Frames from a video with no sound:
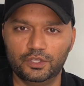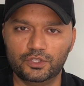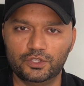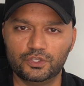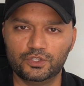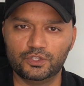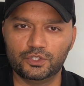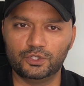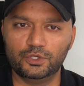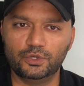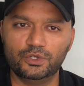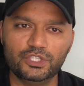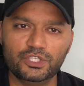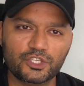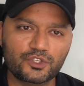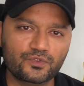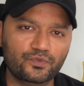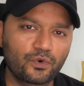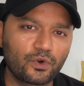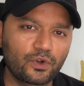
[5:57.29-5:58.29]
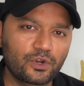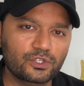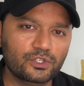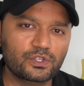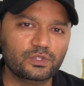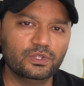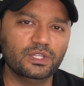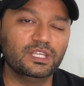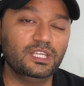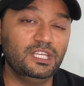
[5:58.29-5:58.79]
So don't just focus
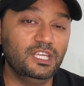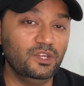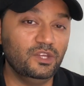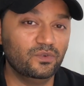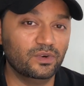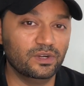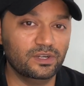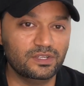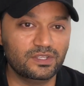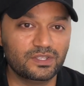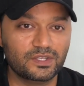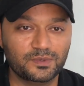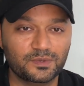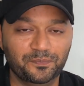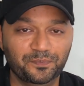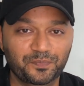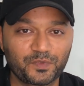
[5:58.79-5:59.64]
on the keywords.